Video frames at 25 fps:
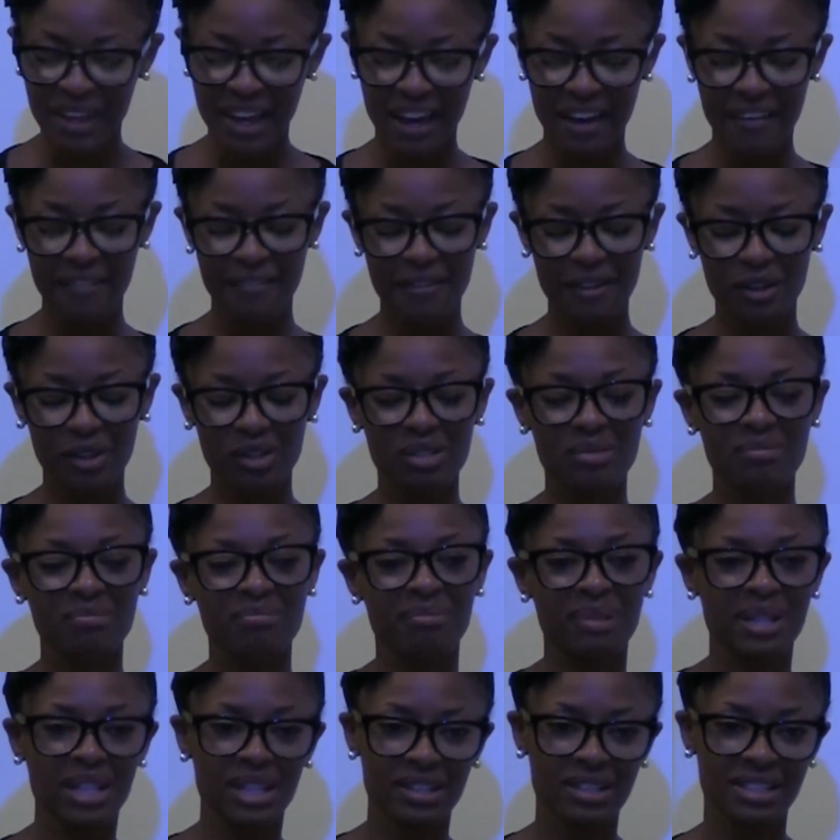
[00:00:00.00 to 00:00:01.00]
I felt
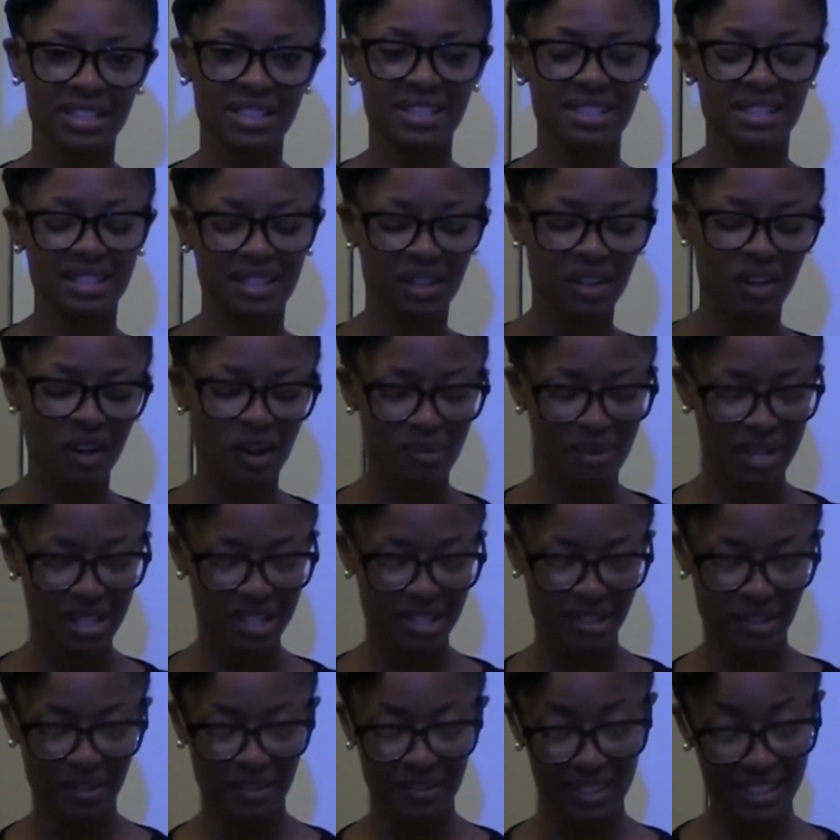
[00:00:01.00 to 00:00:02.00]
embarrassed to call
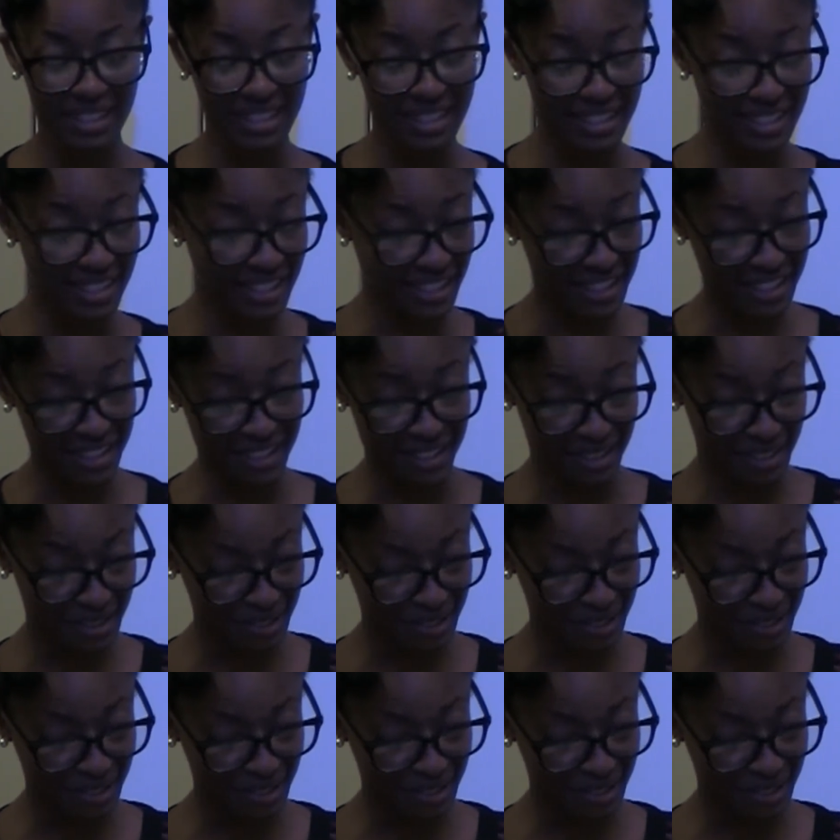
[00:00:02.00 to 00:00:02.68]
myself the assistant